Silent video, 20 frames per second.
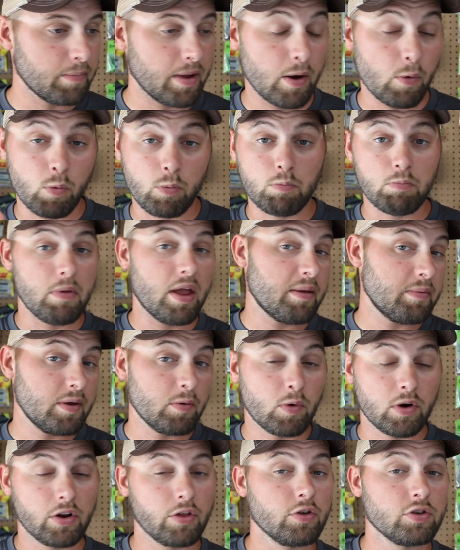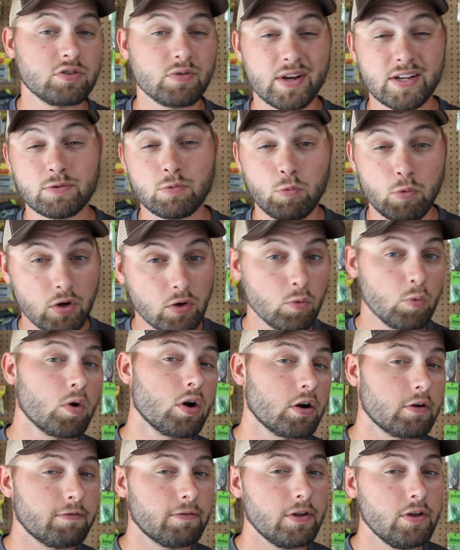Maybe one of those ways will
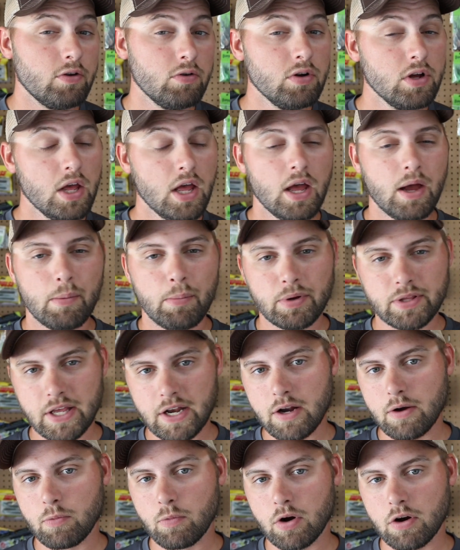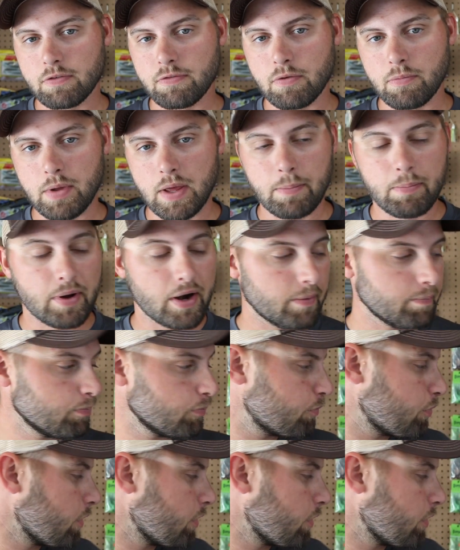work for you, but they didn't work for me. But